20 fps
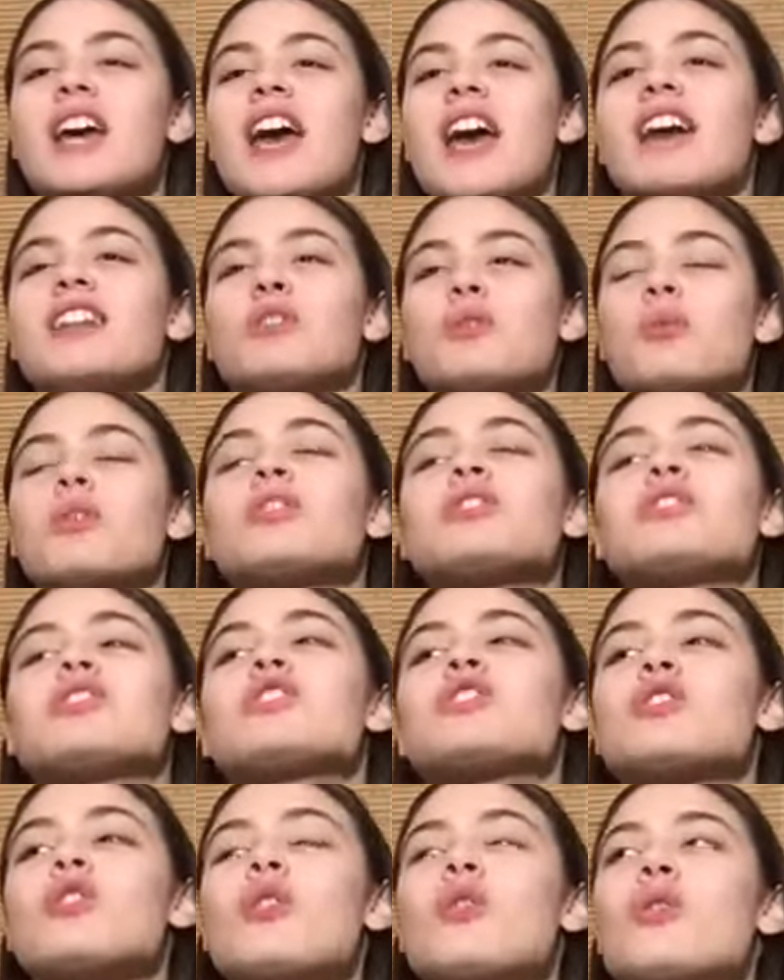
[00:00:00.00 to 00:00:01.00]
And the world is
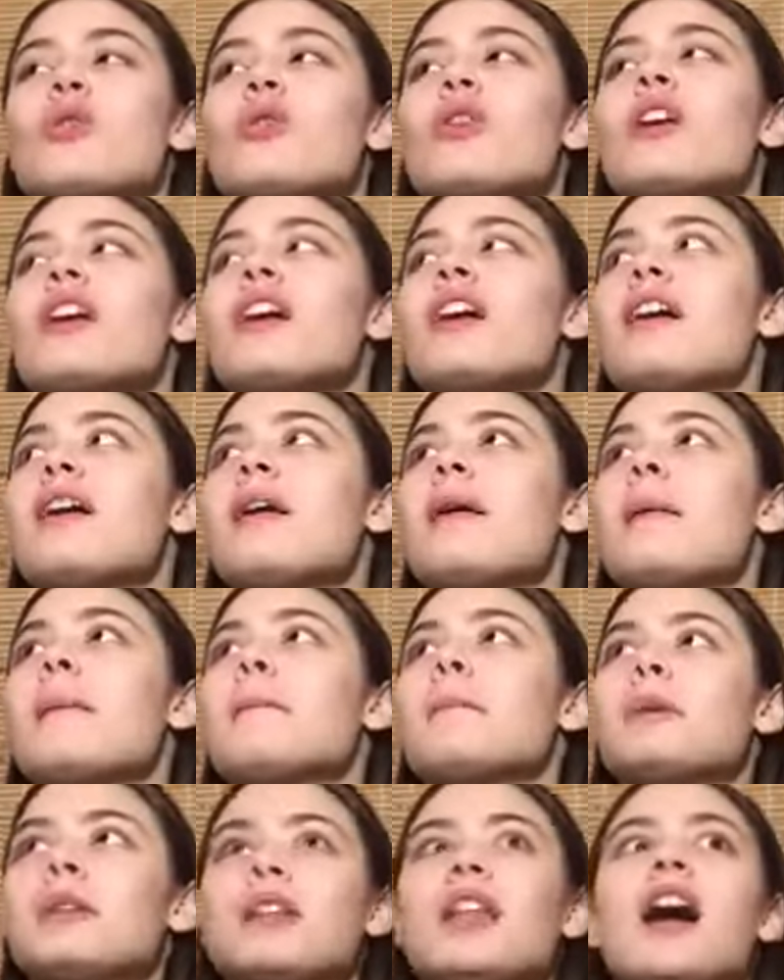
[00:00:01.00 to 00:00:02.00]
so
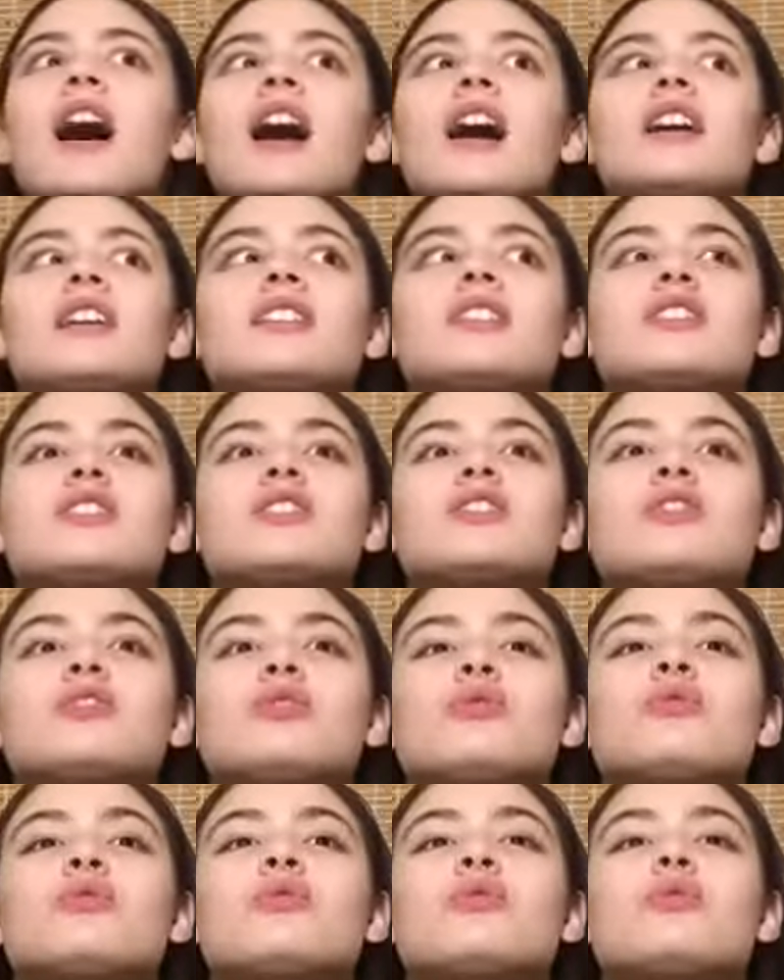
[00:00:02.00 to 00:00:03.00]
blind
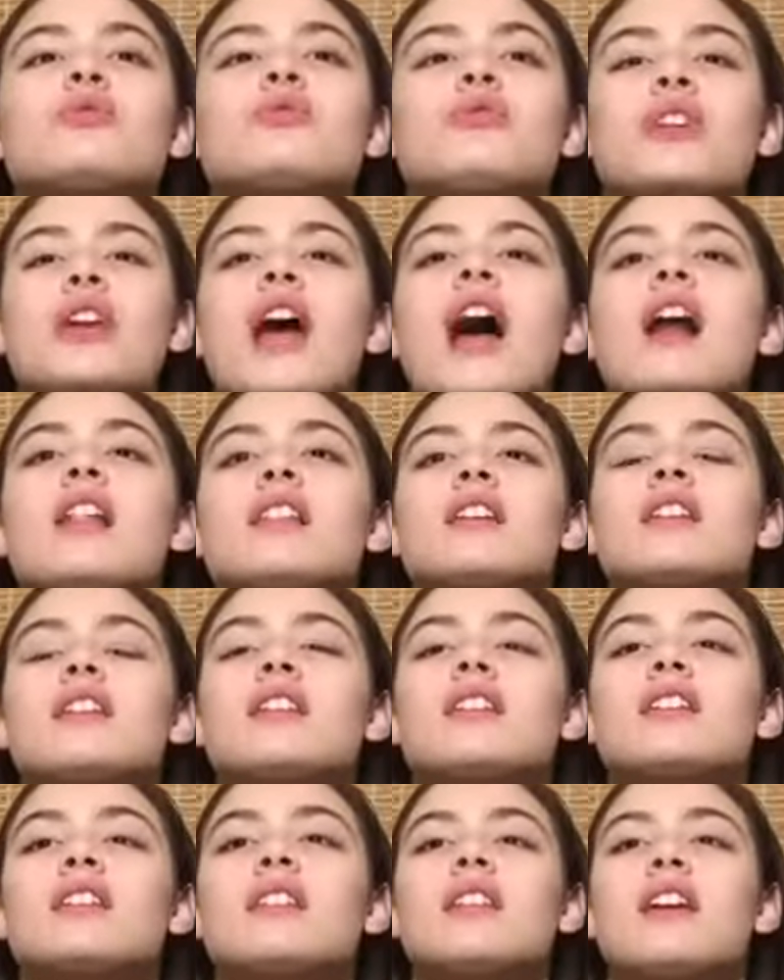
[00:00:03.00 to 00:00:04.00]
to
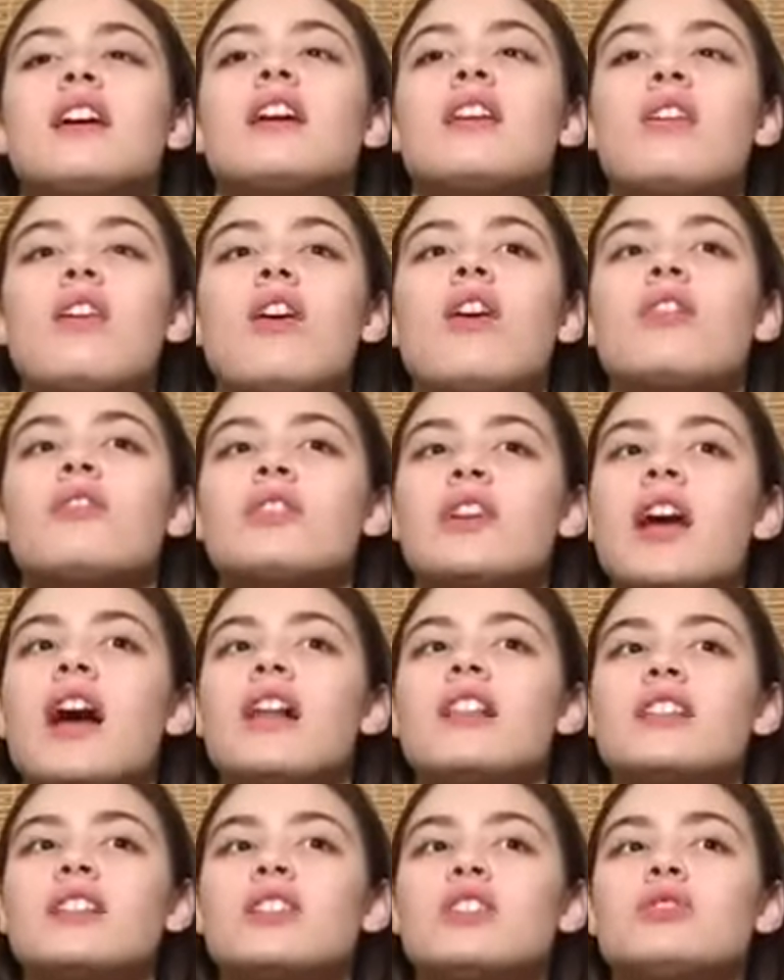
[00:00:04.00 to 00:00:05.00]
reality and all
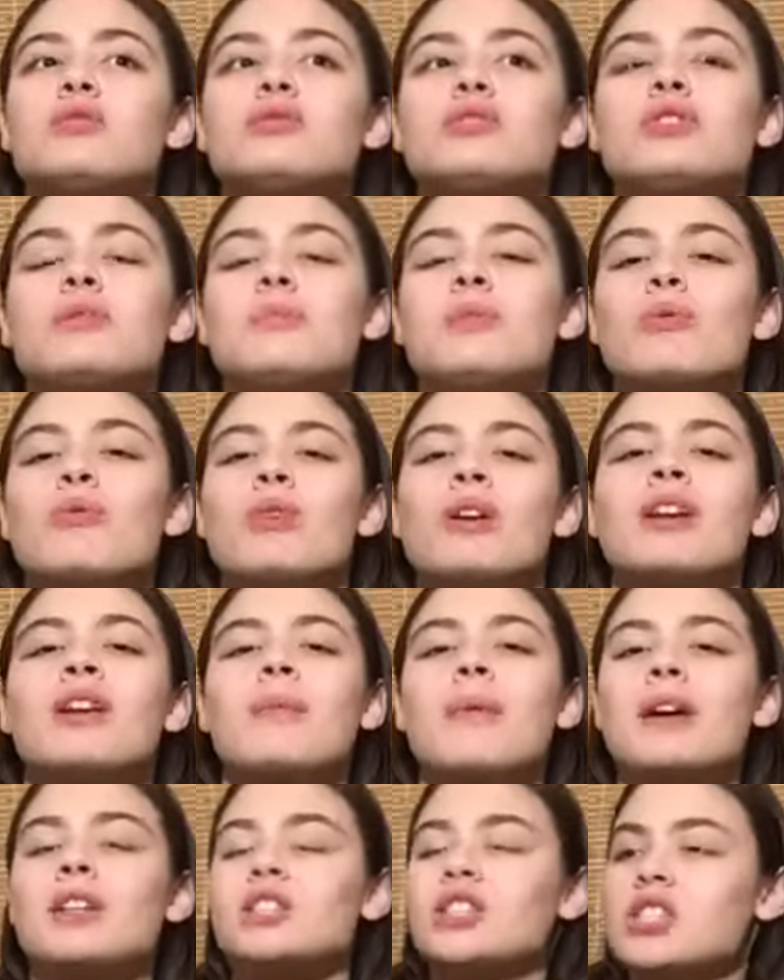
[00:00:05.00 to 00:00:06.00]
reality you should be worrying
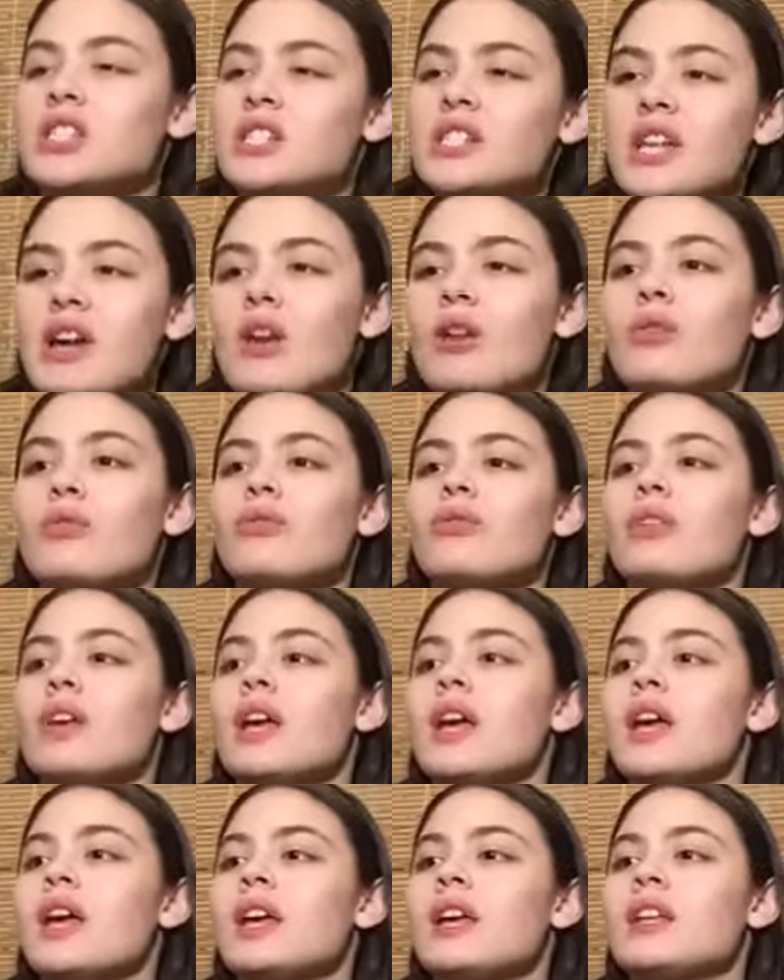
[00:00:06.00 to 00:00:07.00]
about yourself
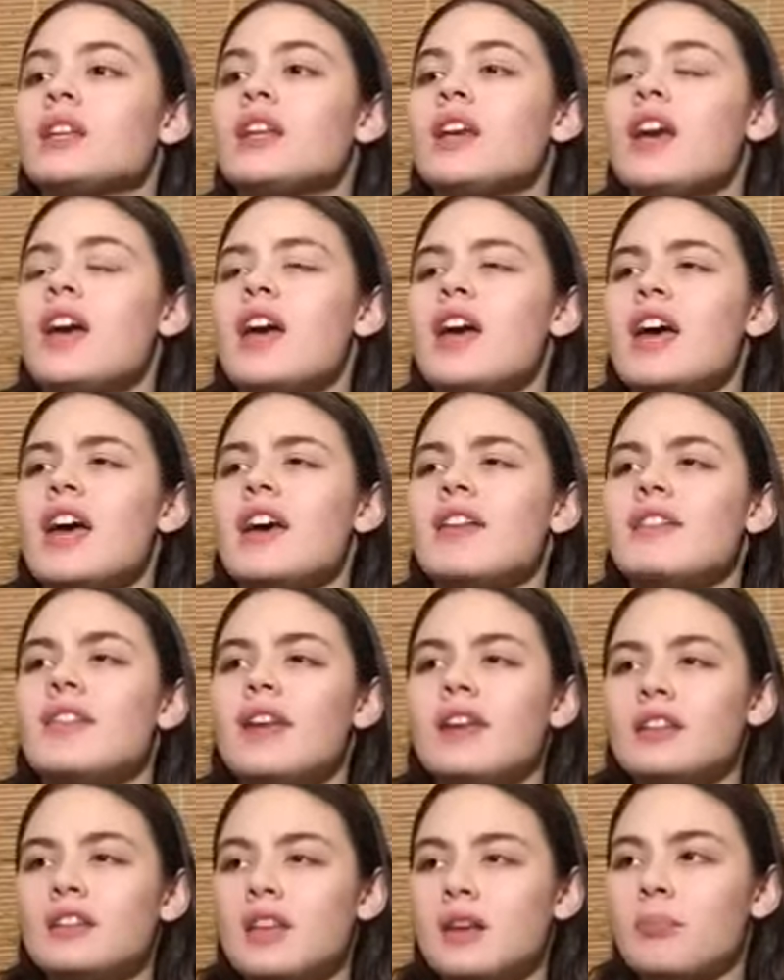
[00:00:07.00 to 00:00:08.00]
and and
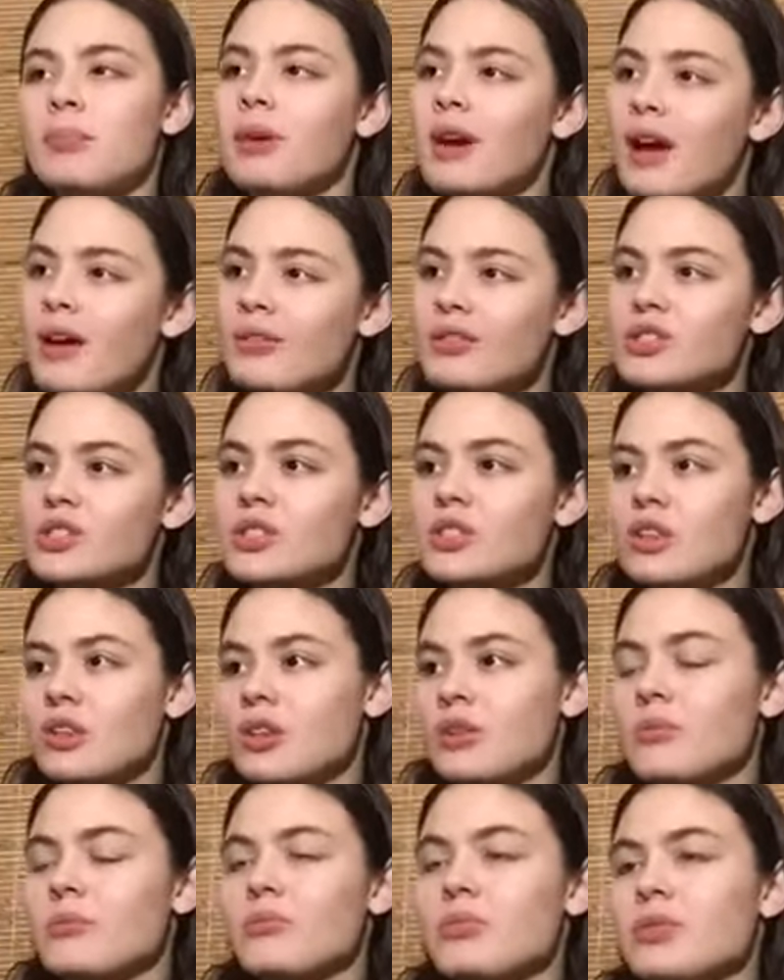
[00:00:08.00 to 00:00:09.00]
they they put out a
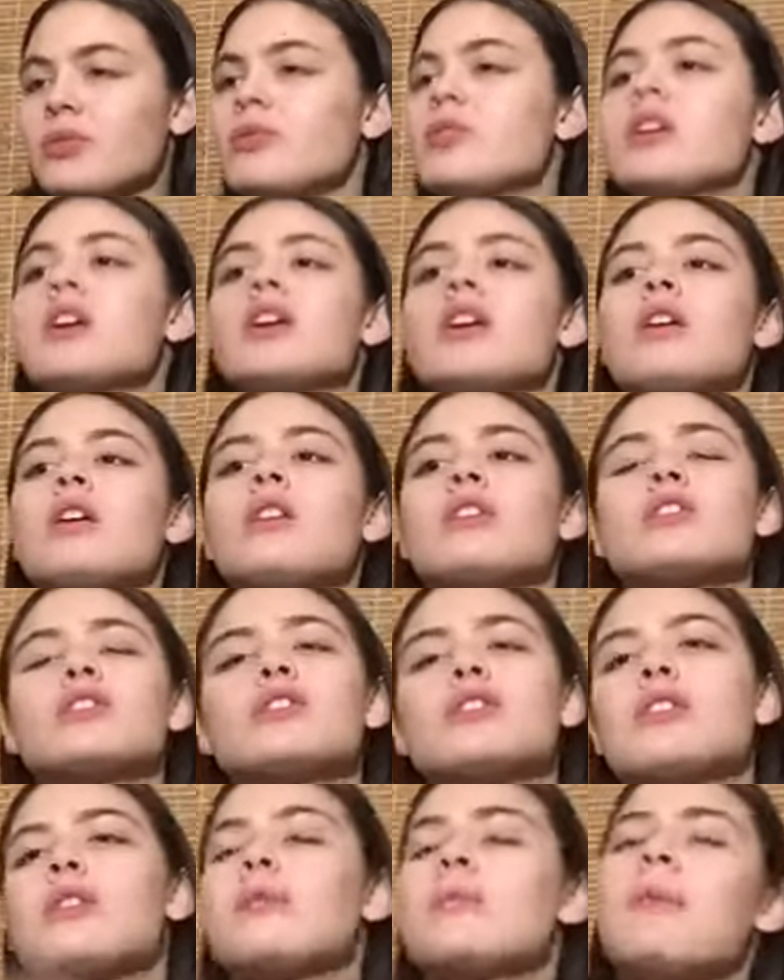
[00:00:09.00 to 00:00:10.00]
certain beauty or a
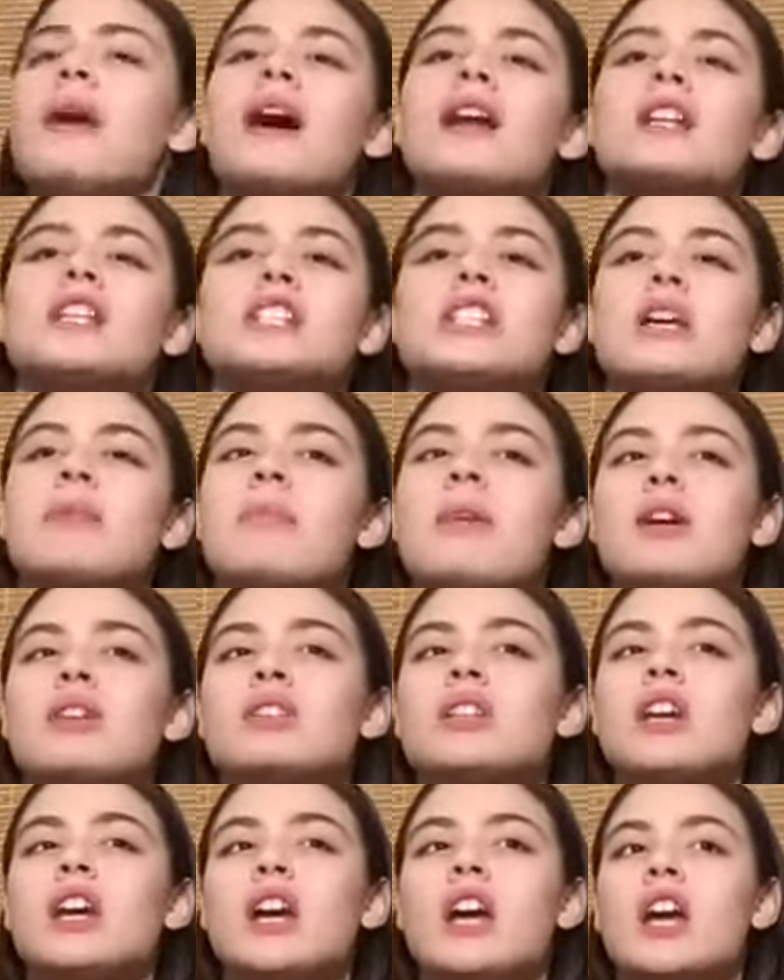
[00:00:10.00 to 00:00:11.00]
certain body shape out
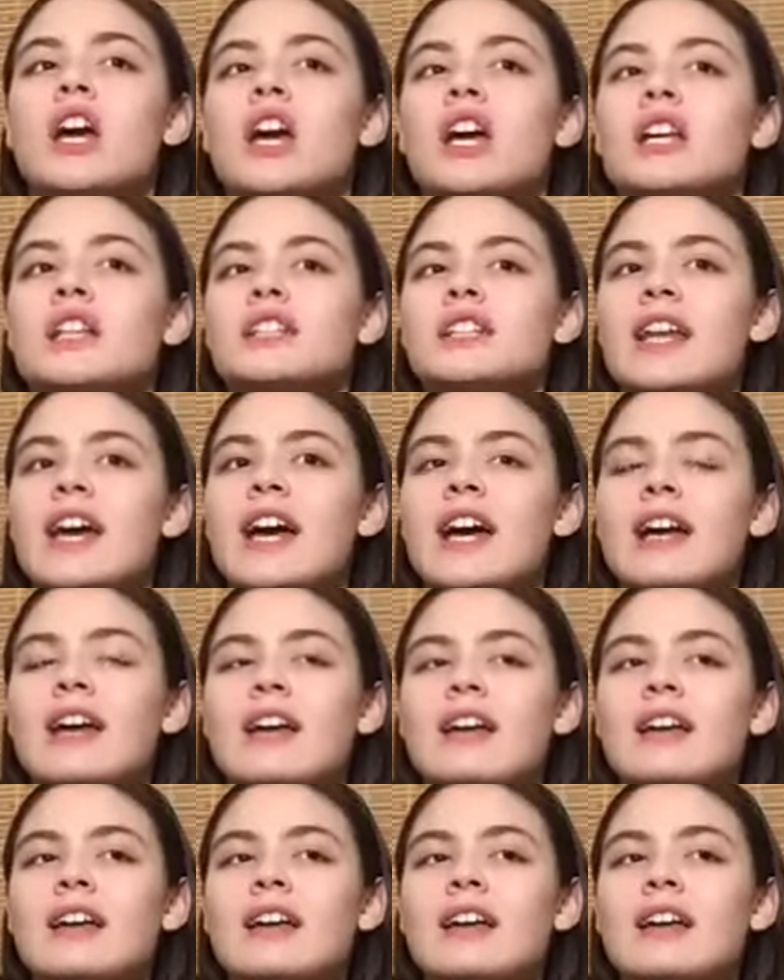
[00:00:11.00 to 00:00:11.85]
there that